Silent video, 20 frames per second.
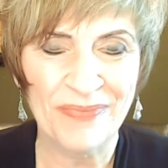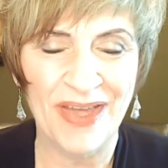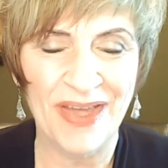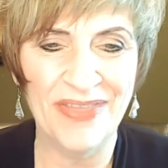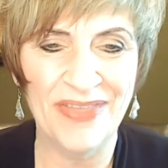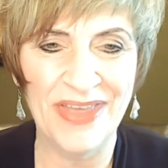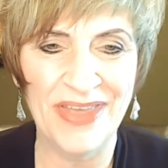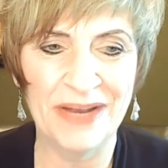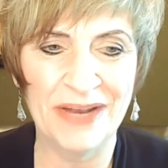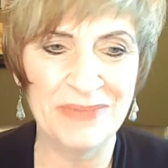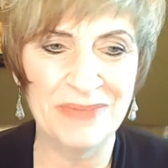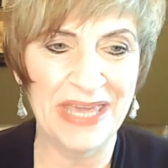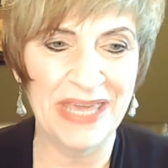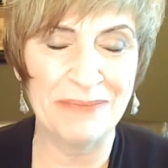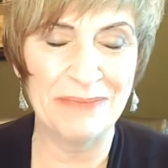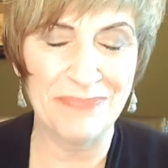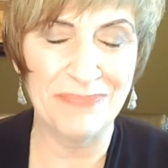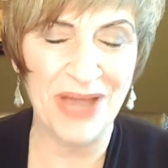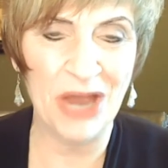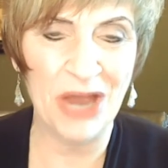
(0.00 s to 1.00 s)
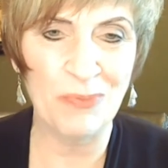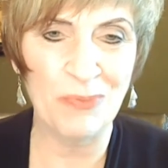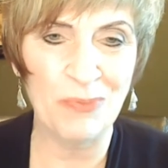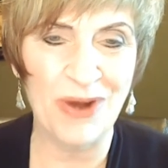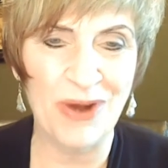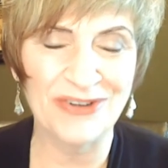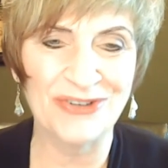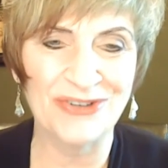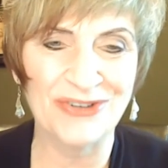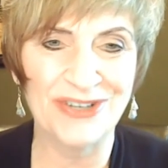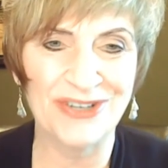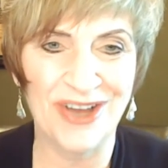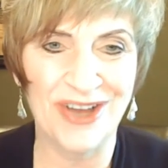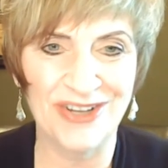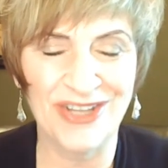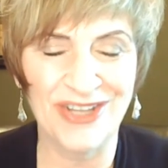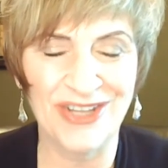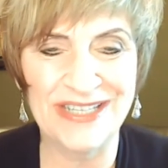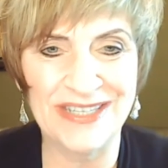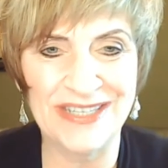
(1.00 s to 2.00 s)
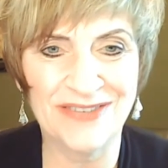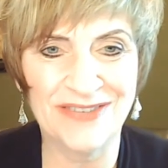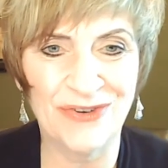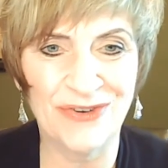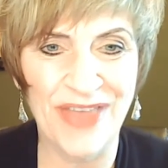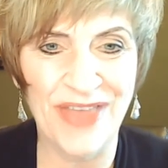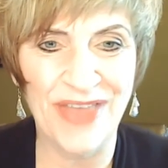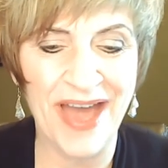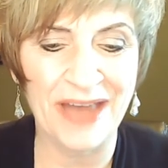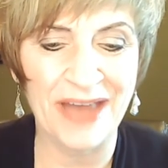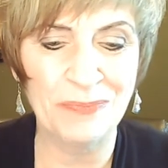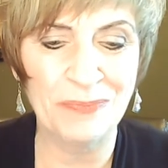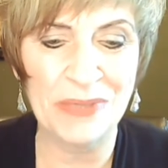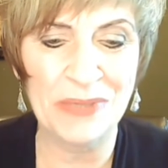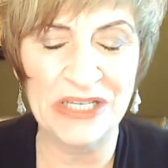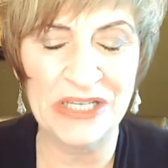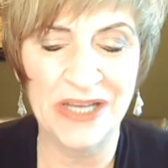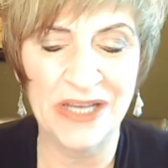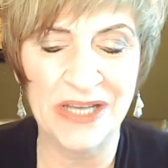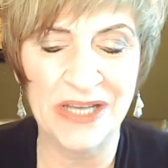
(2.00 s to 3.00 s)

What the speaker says: And then I became a chiropractor and got a license for that. But